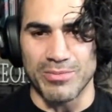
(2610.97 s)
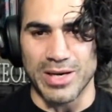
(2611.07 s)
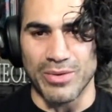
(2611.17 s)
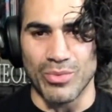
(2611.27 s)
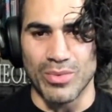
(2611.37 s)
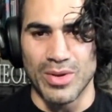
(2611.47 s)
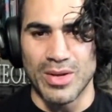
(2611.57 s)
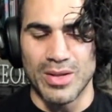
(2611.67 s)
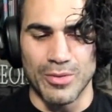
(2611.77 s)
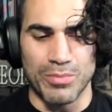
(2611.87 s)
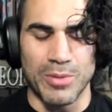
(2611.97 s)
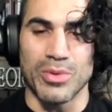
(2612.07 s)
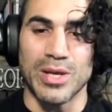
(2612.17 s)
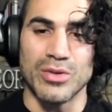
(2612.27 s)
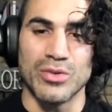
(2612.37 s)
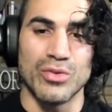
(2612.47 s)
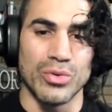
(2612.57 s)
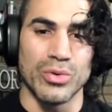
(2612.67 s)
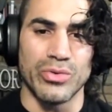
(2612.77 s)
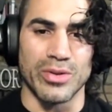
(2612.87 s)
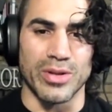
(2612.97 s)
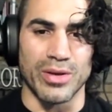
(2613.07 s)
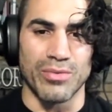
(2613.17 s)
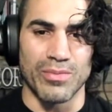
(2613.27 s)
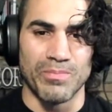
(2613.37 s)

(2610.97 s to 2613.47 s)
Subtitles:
by the people that you do lose in life.